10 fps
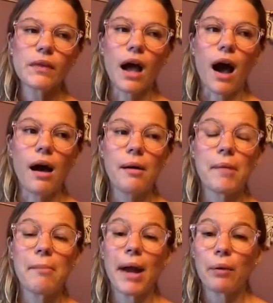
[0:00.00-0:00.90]

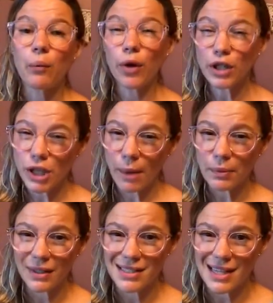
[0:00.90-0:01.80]
my workshop
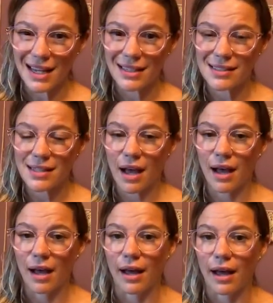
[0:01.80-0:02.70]
really takes
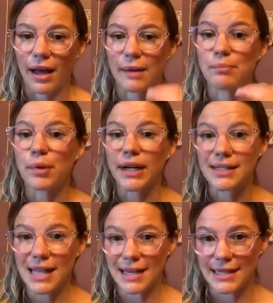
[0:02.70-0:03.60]
and breaks
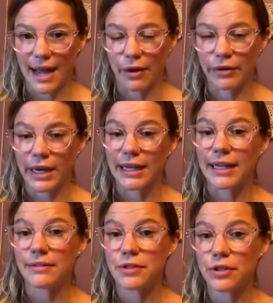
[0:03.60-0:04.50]
that down and
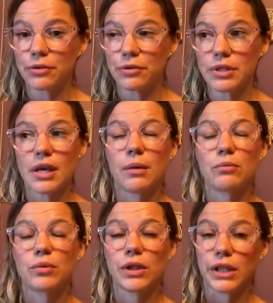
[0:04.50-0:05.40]
gives you some
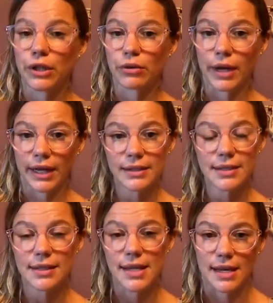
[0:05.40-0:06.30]
really great
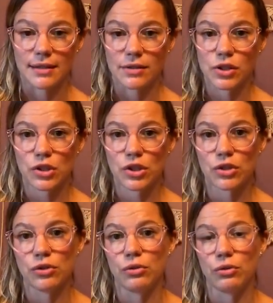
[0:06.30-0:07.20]
things
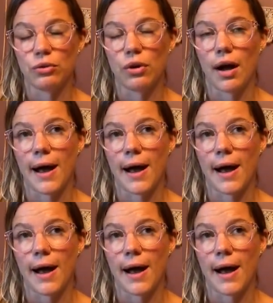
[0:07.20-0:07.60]
to